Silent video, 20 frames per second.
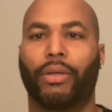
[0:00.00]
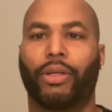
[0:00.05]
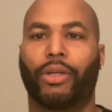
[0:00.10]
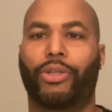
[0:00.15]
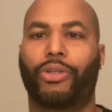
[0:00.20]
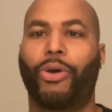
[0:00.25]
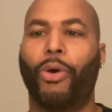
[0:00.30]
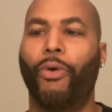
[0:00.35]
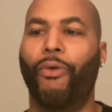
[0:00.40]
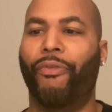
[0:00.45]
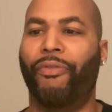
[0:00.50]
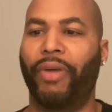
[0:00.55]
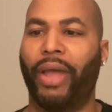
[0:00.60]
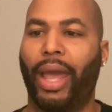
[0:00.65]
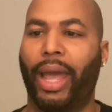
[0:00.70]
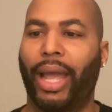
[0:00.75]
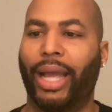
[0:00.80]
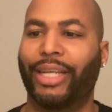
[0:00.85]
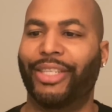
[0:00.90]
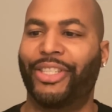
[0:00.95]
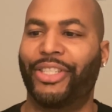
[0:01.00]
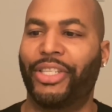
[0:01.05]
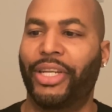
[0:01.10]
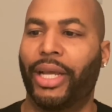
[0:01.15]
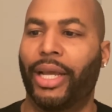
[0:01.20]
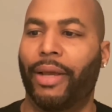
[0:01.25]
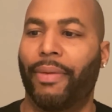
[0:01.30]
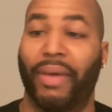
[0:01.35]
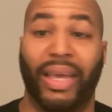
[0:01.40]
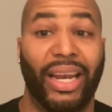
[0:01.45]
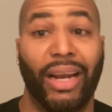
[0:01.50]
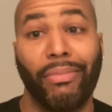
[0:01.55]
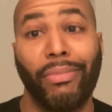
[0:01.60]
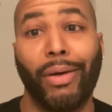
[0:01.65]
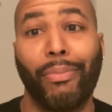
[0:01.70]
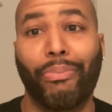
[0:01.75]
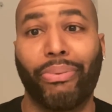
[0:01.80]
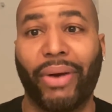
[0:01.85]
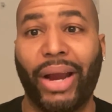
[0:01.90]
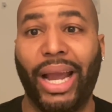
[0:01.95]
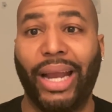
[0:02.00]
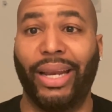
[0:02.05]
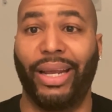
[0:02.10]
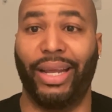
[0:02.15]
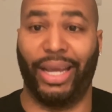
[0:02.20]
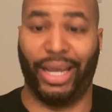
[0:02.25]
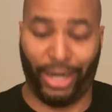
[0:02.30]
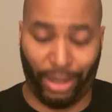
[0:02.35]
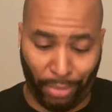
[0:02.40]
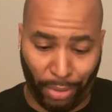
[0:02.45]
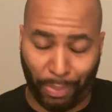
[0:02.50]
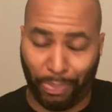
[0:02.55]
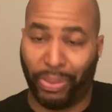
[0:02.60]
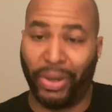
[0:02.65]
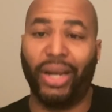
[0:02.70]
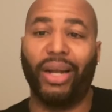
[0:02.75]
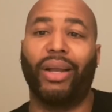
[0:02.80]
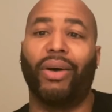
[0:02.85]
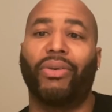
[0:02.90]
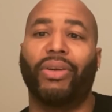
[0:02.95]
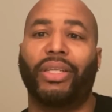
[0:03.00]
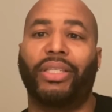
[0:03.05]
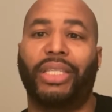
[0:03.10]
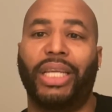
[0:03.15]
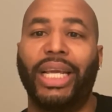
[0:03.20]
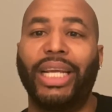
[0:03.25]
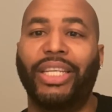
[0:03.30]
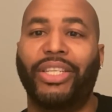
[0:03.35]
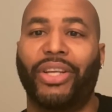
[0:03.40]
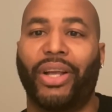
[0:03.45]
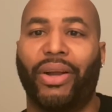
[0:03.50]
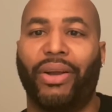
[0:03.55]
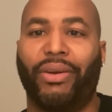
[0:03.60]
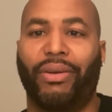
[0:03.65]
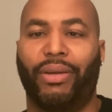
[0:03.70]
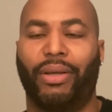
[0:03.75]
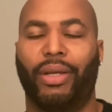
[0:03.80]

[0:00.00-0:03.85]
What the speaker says: Goofy ass shit. And I'm gonna brand it and I'm gonna put it on a t-shirt.